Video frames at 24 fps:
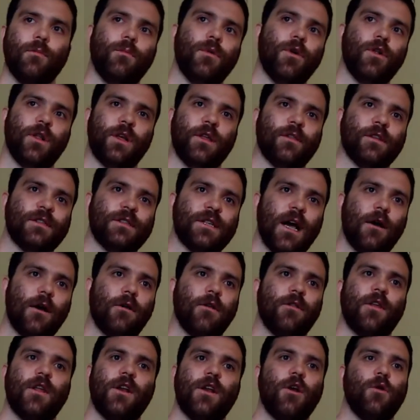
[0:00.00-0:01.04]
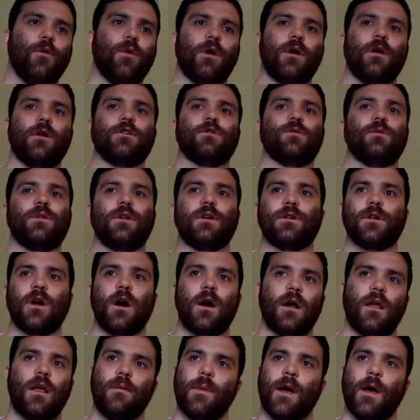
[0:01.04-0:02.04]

pulling this out and then no one knows what they're talking